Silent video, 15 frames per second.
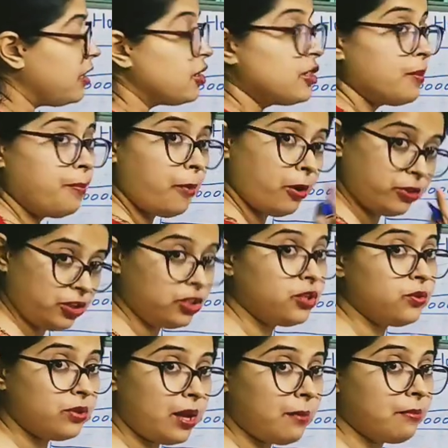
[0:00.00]
is a
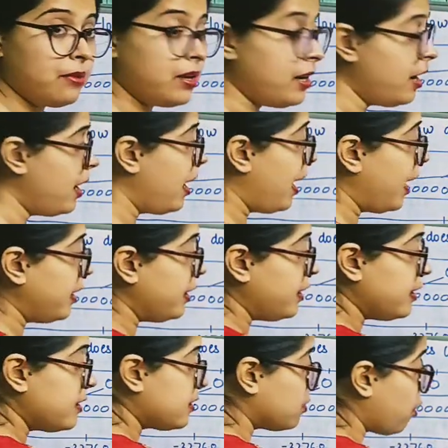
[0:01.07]
positive number and it
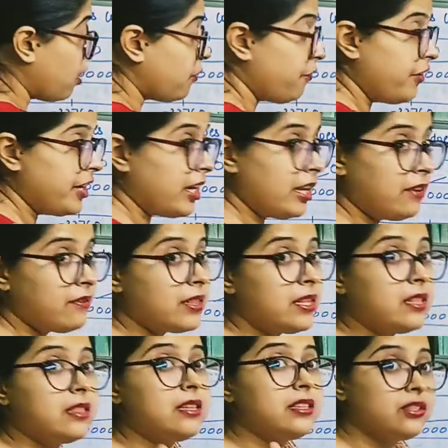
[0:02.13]
is not fitting
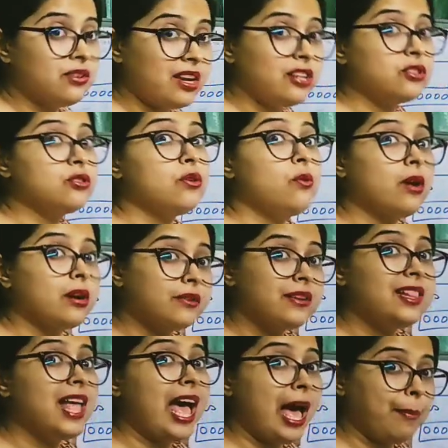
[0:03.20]
within this range. So what
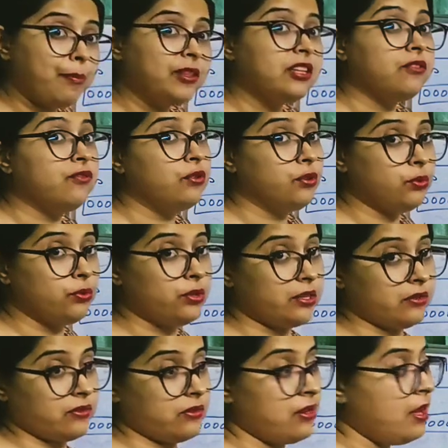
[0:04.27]
will happen if you do
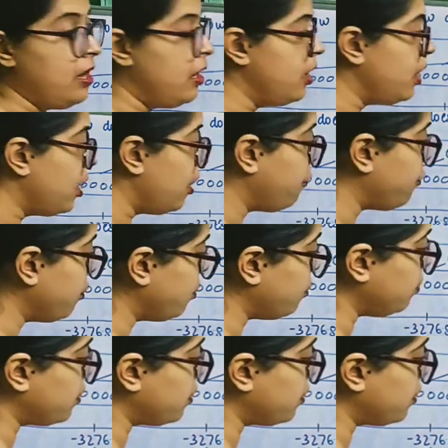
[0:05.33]
this? If you do